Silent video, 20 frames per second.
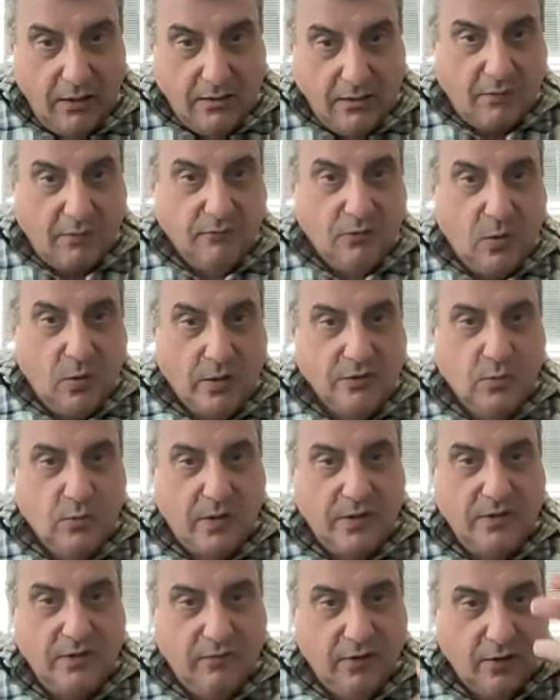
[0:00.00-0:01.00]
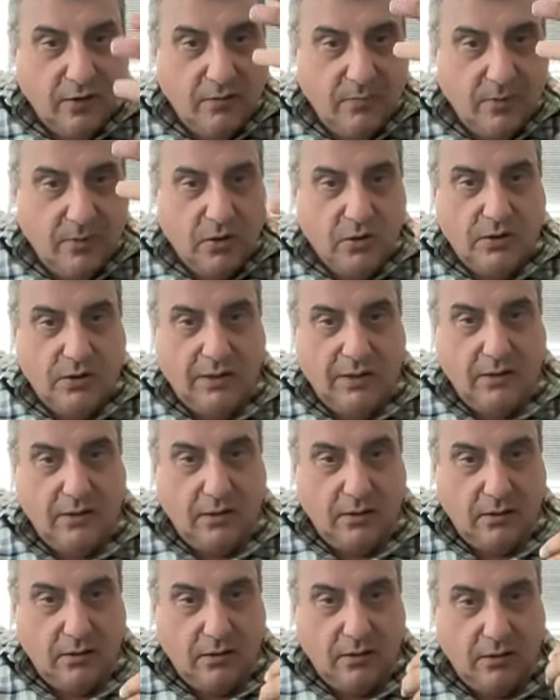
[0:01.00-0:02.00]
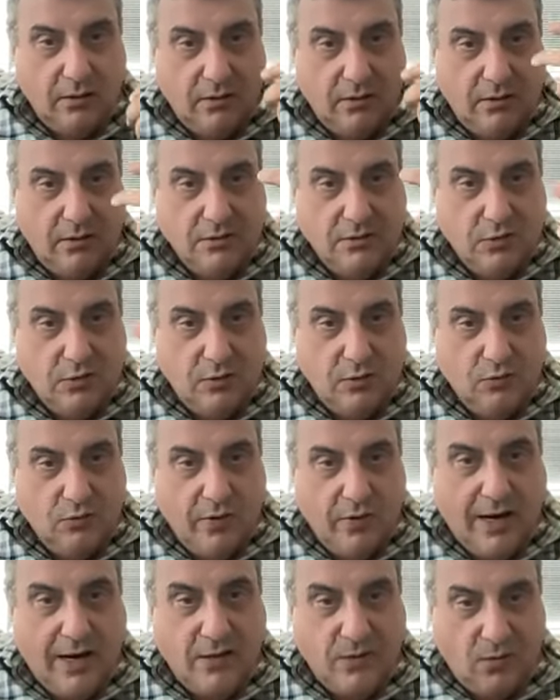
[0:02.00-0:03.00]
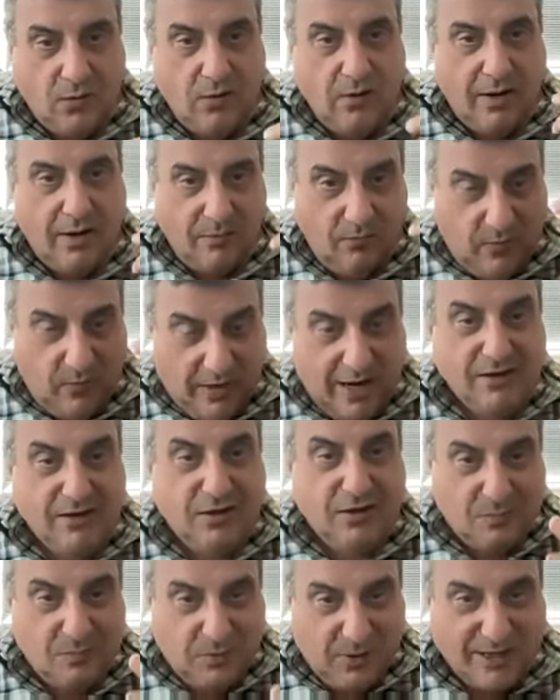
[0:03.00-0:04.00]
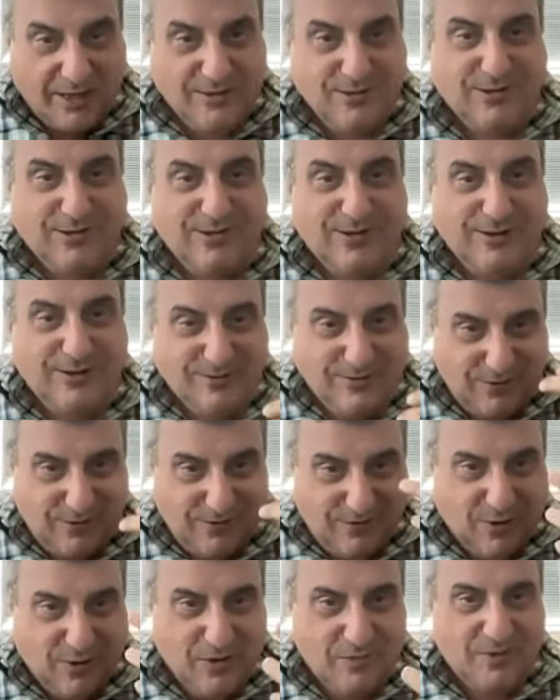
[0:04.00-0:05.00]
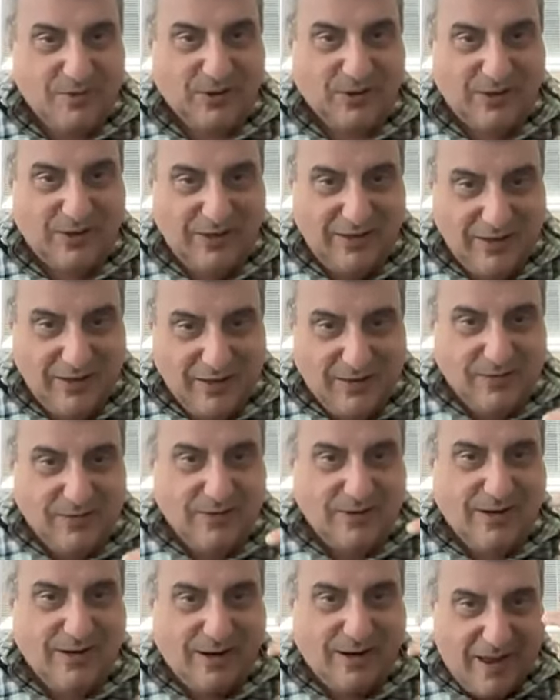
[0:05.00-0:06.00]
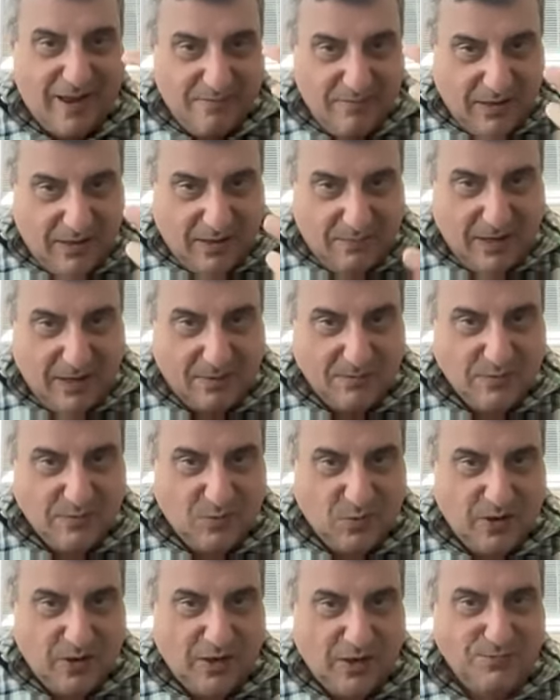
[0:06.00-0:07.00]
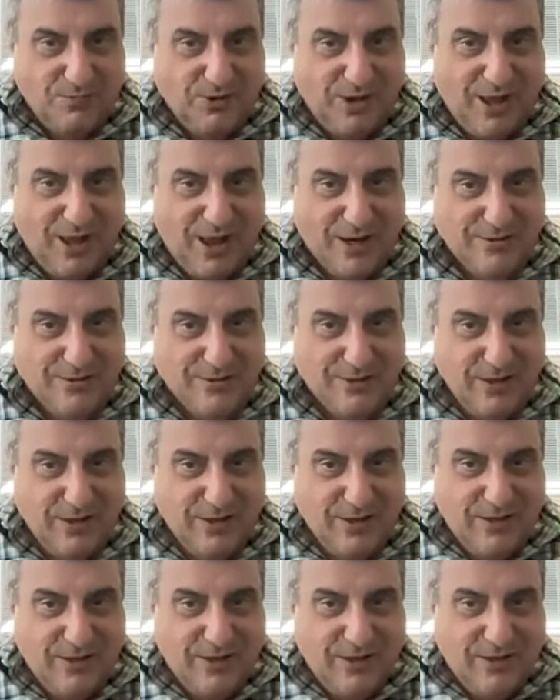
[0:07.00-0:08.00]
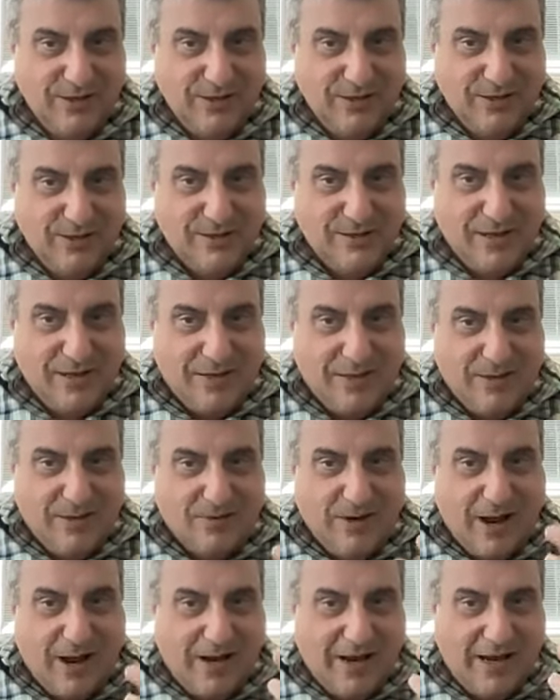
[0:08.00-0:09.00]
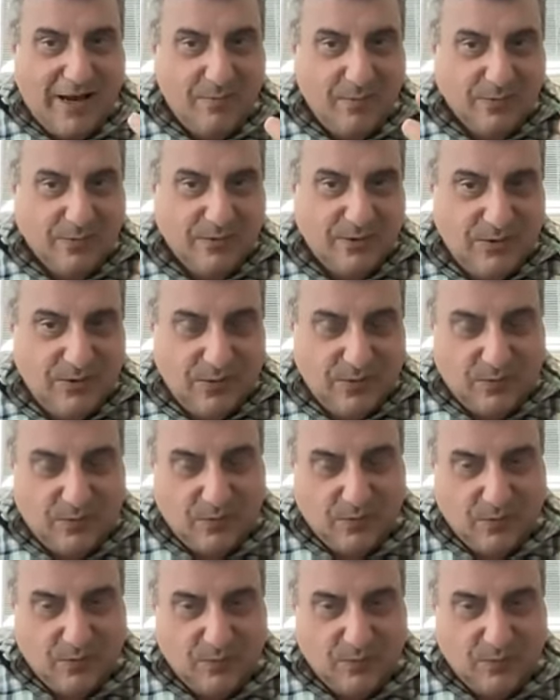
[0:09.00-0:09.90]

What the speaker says: Now, of course, when the variability is too great, or we add complexity to the variability, the dynamic becomes more complex, then they're not able to